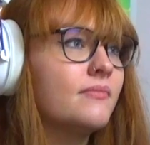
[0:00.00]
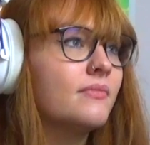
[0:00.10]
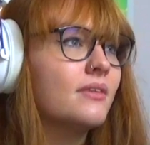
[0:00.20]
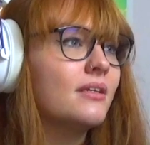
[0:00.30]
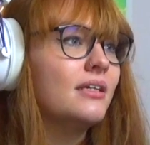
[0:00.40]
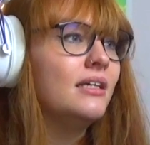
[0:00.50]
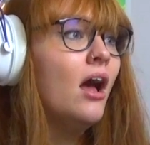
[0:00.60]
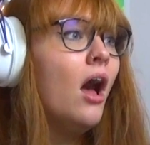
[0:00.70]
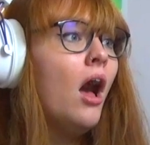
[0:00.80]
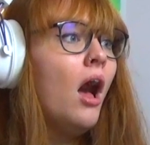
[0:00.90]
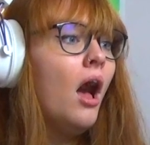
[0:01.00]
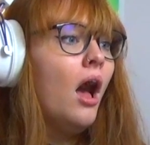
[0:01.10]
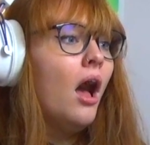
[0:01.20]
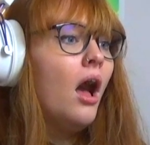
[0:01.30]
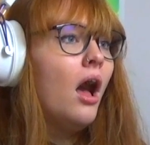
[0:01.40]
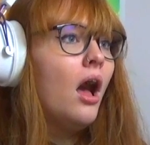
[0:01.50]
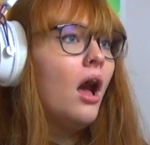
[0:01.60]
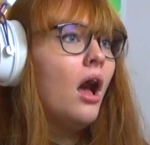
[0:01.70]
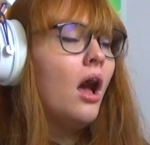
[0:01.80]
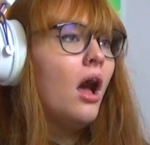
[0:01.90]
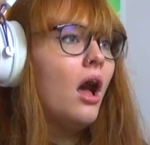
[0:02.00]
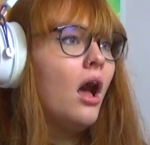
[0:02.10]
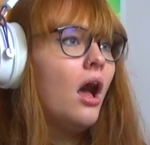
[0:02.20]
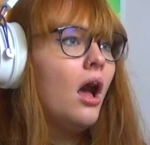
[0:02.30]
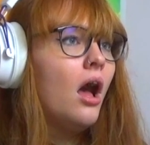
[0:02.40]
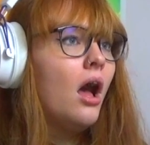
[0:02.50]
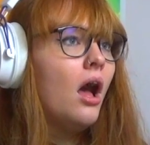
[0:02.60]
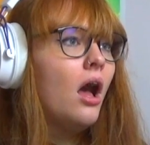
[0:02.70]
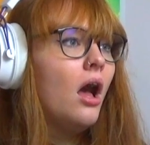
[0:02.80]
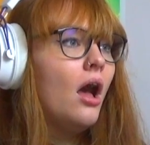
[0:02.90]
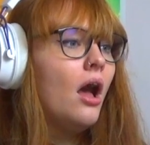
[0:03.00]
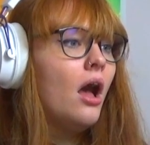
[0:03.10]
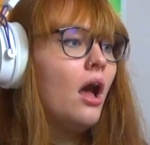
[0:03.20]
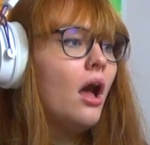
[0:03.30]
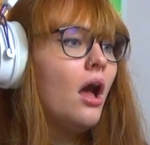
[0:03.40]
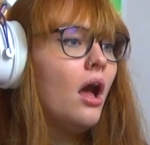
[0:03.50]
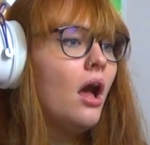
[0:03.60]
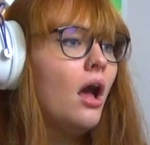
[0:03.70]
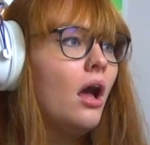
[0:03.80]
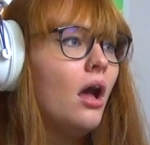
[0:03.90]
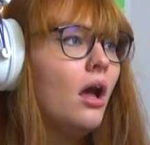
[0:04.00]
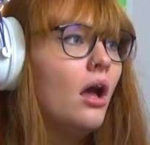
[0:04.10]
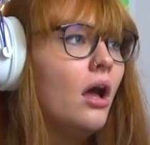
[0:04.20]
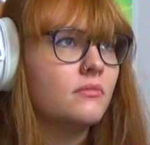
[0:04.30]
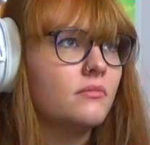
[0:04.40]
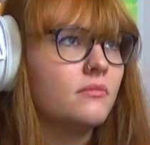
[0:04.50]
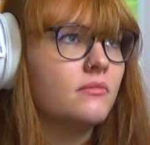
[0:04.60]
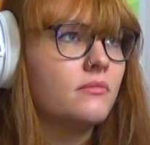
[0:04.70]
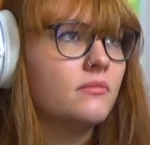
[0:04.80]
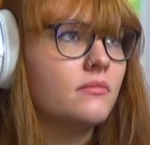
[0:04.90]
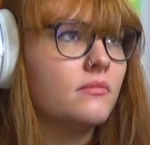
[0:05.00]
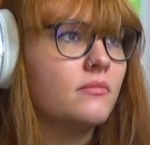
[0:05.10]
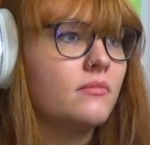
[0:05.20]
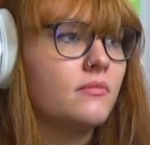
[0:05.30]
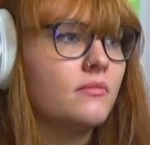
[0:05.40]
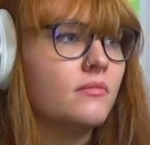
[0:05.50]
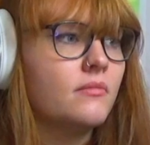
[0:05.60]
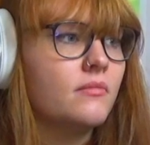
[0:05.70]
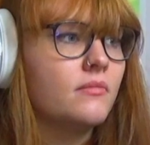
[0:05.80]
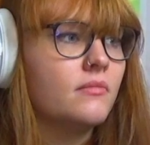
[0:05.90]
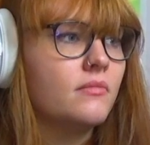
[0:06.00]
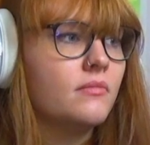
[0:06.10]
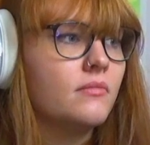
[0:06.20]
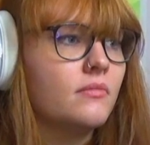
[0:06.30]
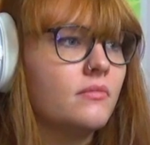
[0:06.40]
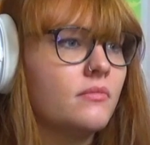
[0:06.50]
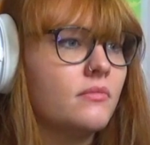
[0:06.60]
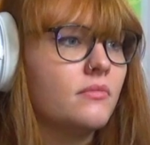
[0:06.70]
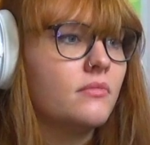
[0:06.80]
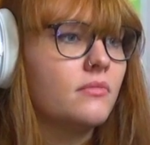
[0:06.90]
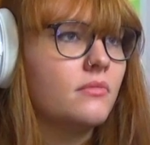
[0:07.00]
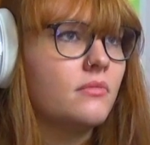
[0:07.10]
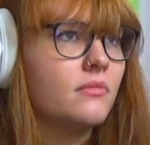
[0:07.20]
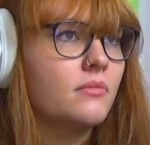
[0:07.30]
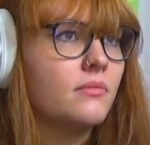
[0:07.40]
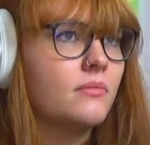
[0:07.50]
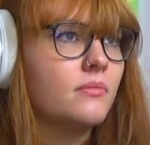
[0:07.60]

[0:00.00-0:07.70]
(silence)